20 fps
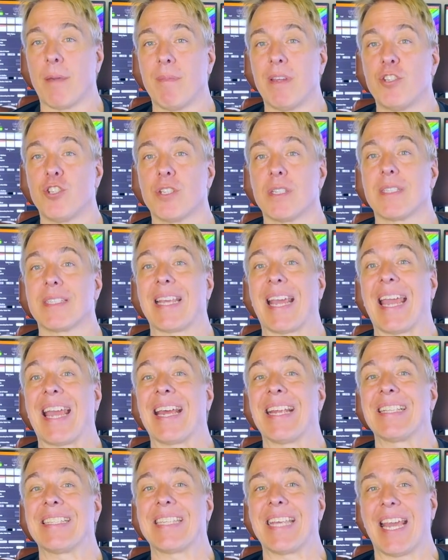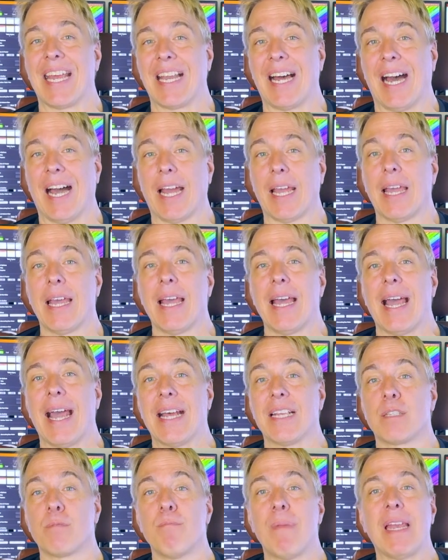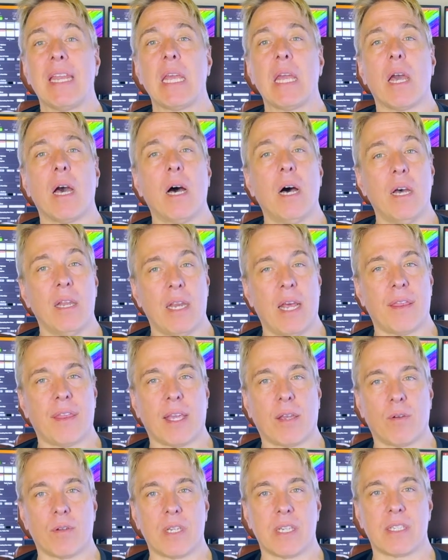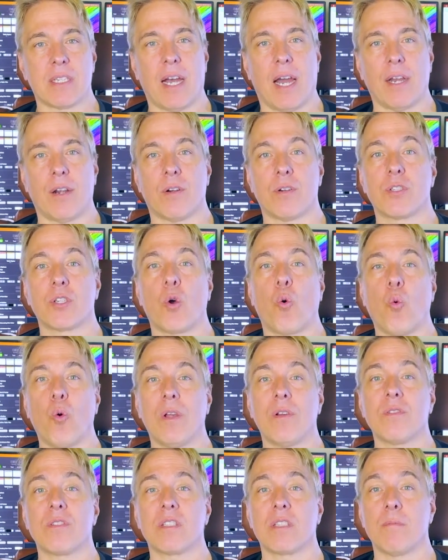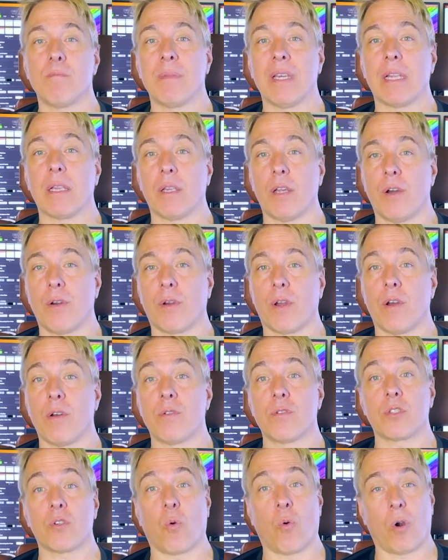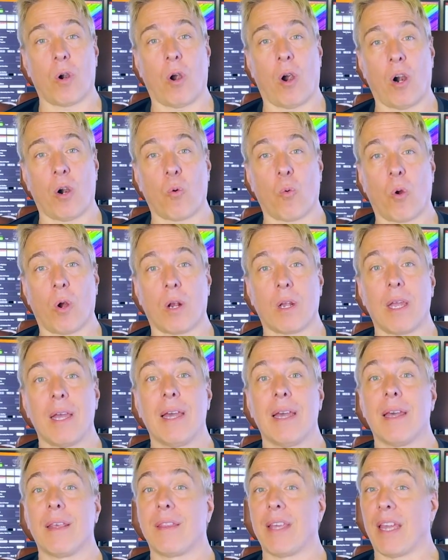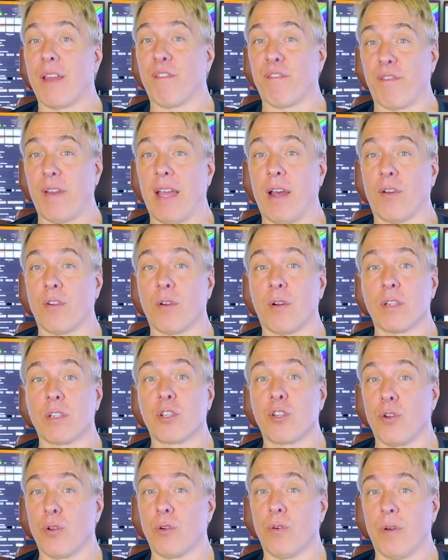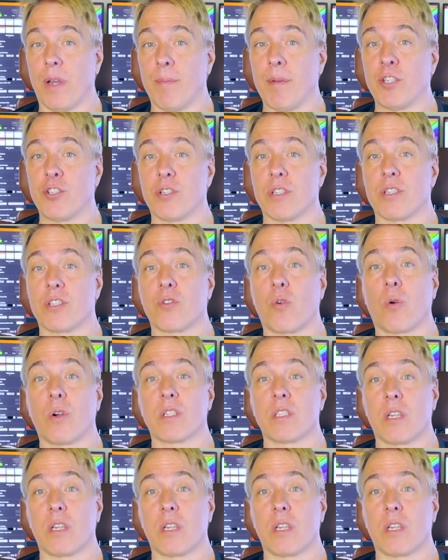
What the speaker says: Images, and 10i, as many unethical designers will submit logos or artwork they have found on Google Images or